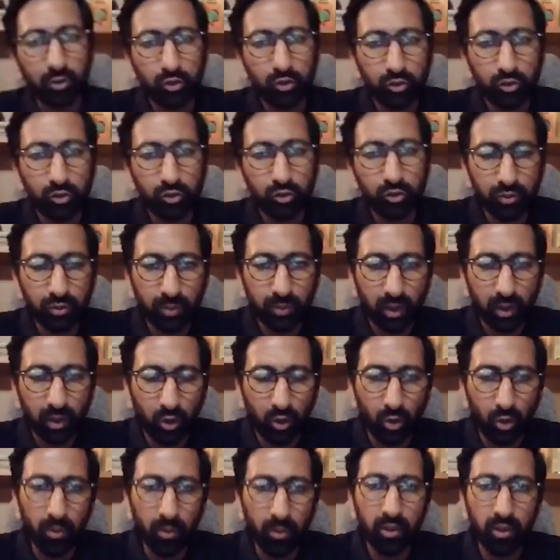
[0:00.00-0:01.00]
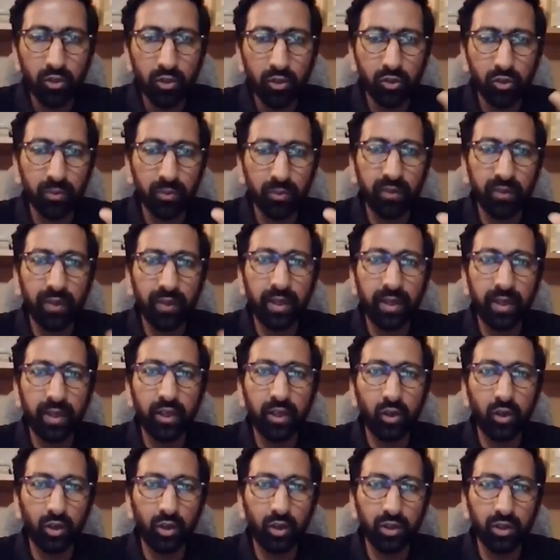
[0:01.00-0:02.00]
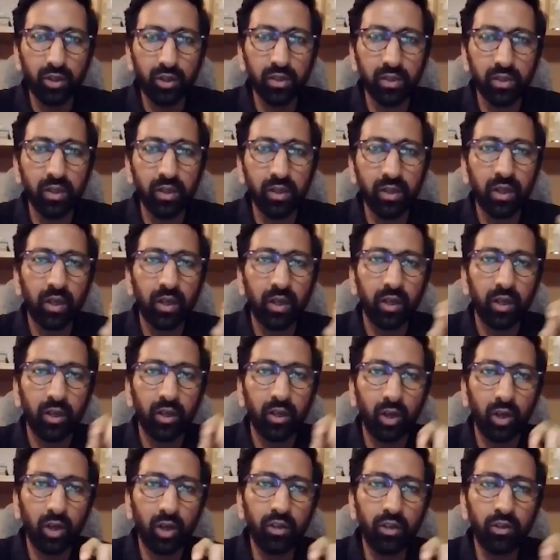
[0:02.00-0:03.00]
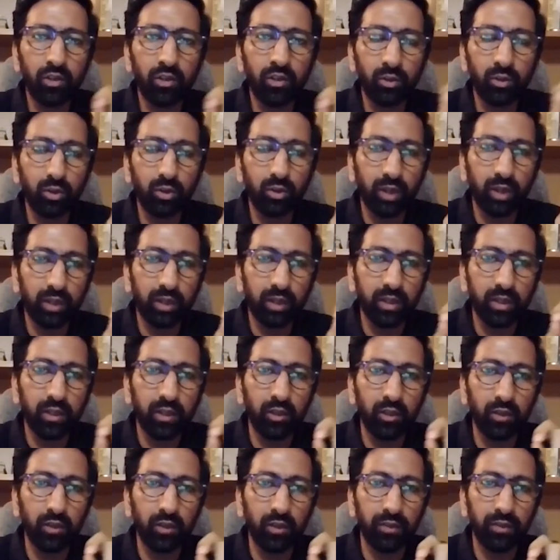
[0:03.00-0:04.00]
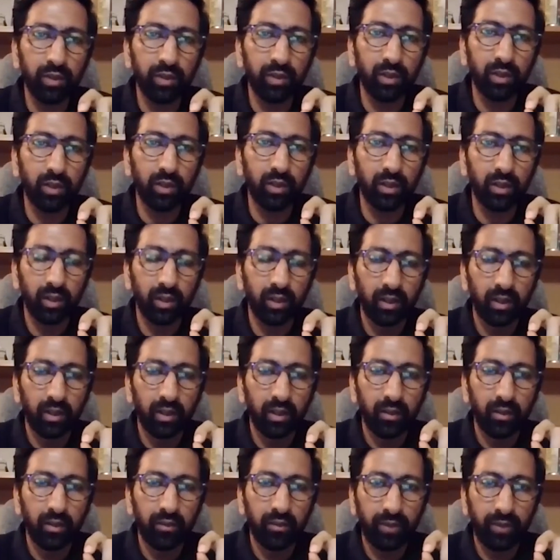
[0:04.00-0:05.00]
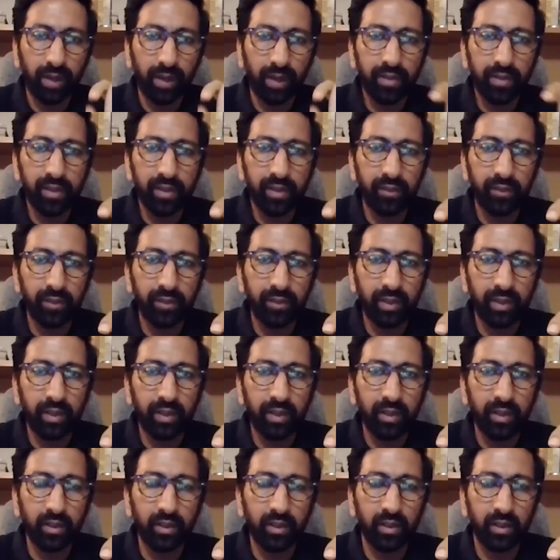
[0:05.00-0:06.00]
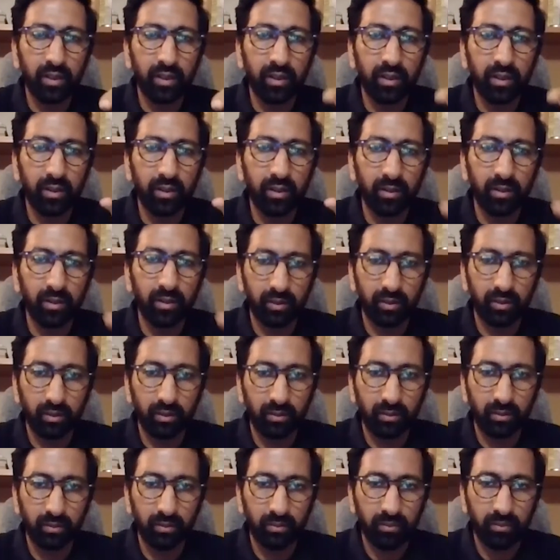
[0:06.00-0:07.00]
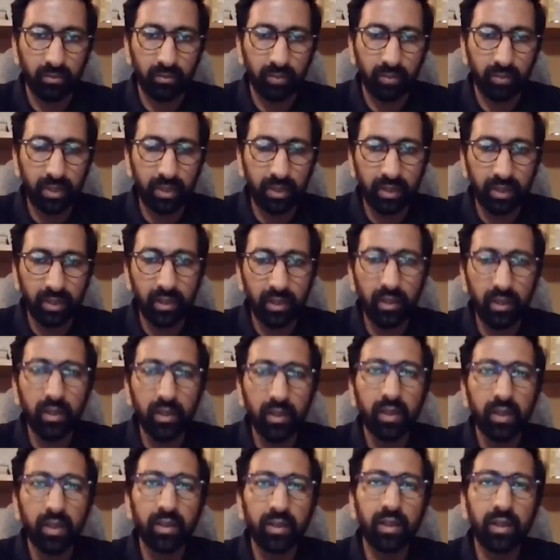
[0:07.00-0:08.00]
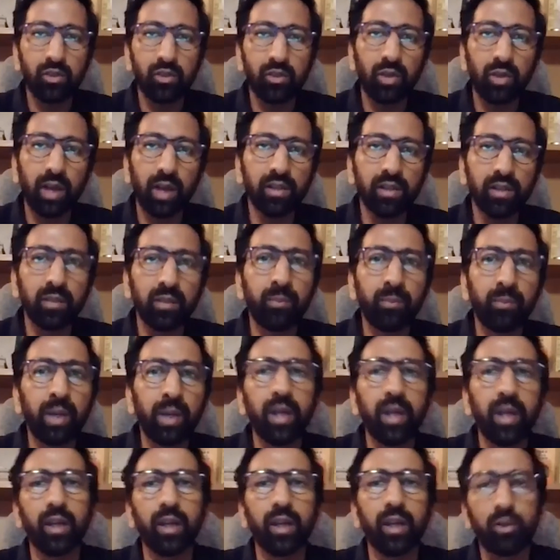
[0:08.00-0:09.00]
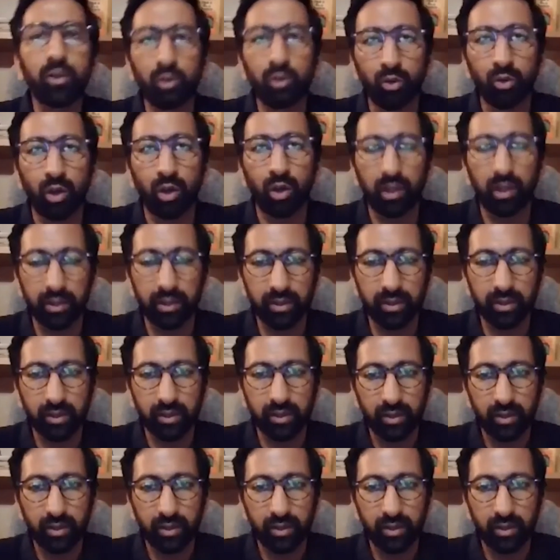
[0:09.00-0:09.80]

should, a homeowner should be very cautious not to touch any of the fire safety material. They should ask the builder to do all this.